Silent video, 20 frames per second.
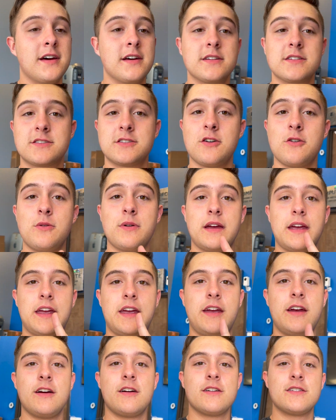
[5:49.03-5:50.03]
So
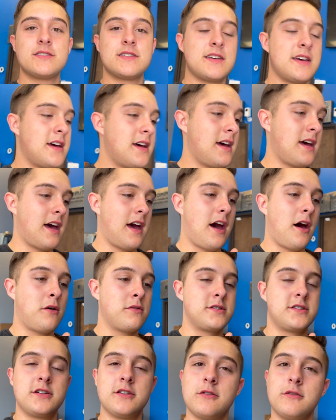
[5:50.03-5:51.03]
here's how
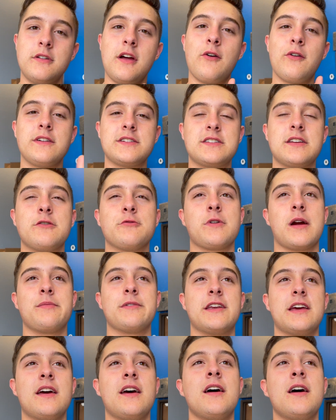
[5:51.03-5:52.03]
to not only
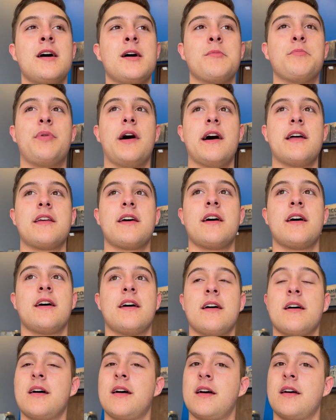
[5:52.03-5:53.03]
remedy, but
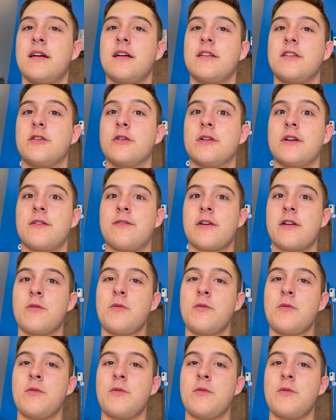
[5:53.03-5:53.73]
do it a different